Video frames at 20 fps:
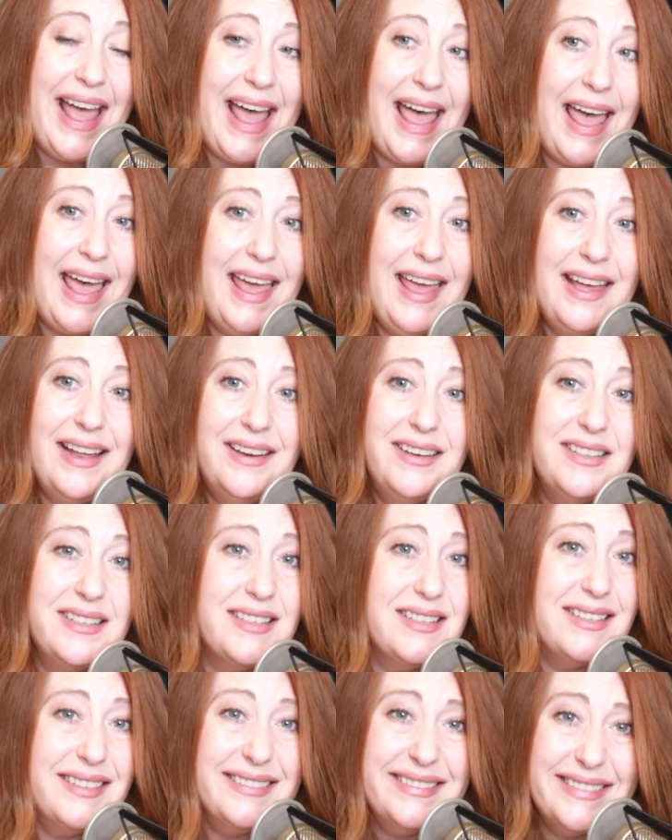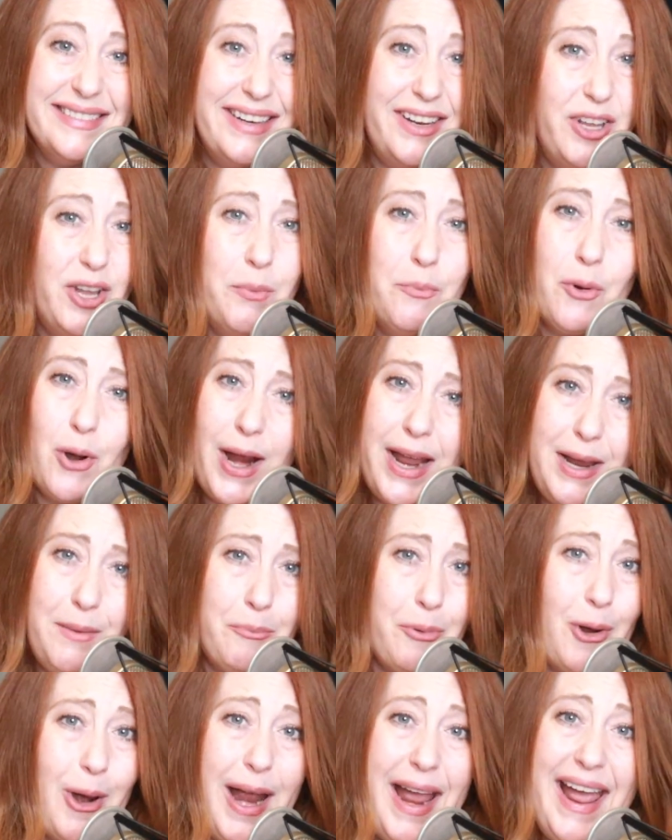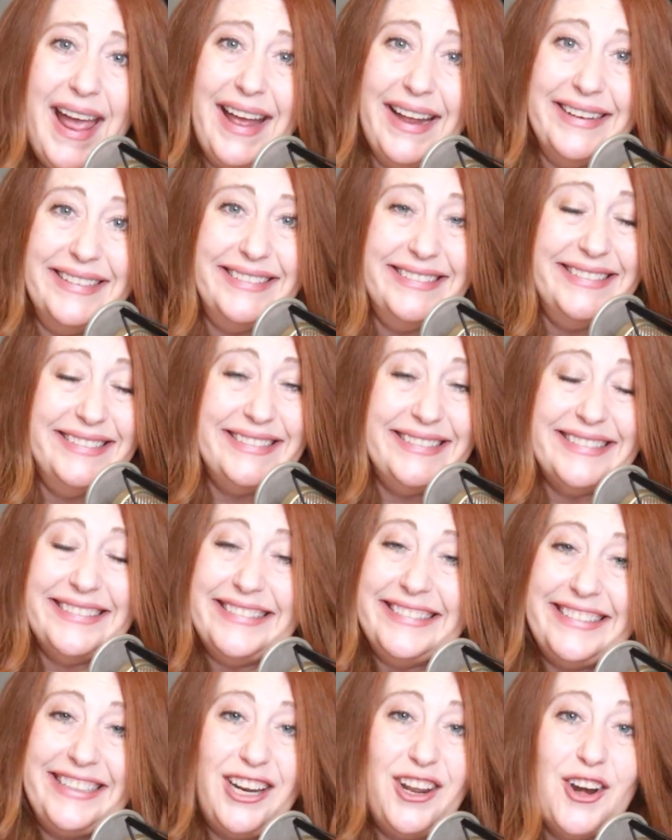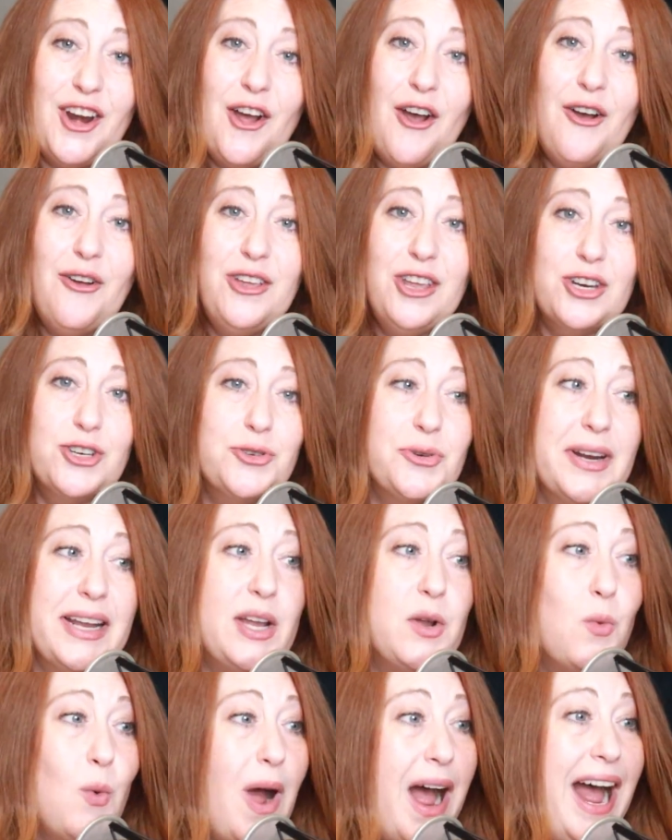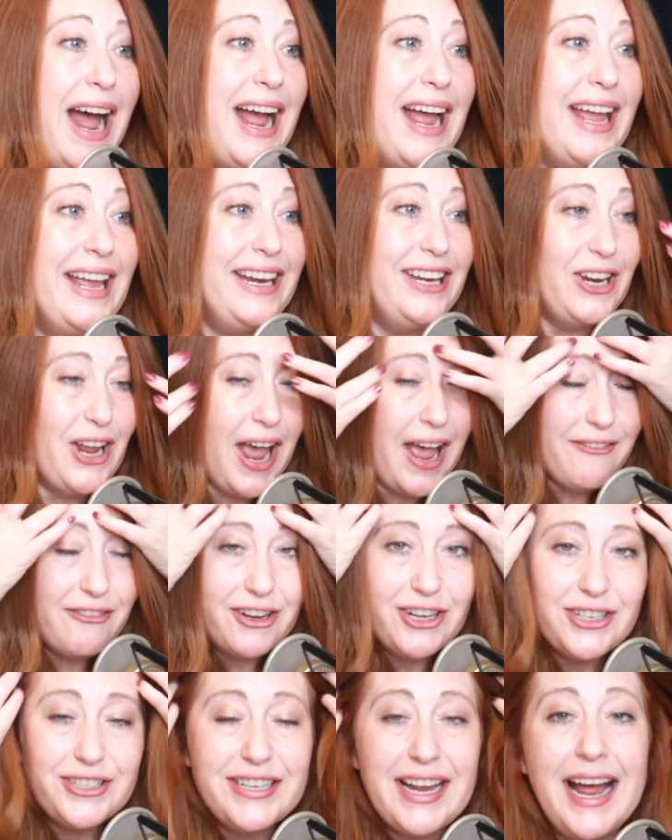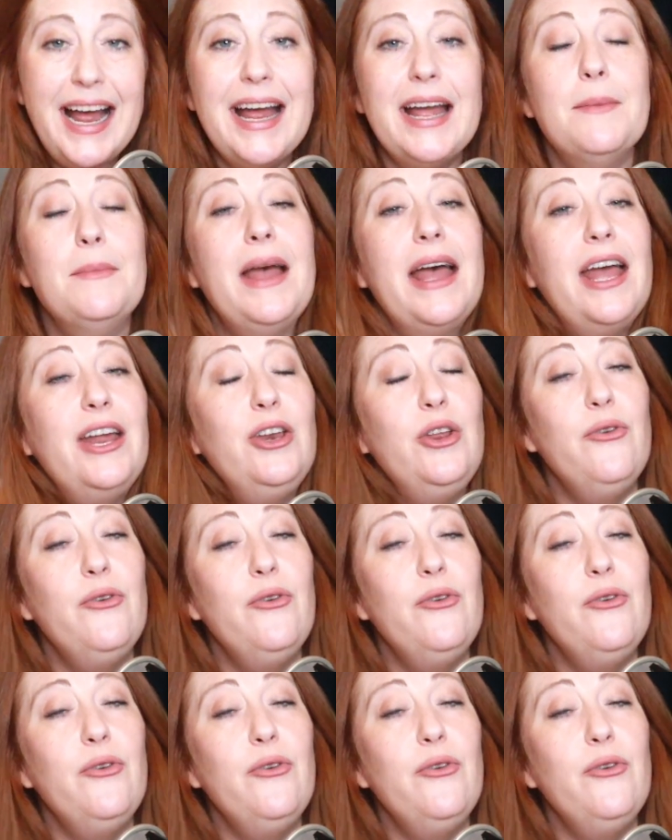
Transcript: and you break bread. You know, you drink wine, you have a good time, and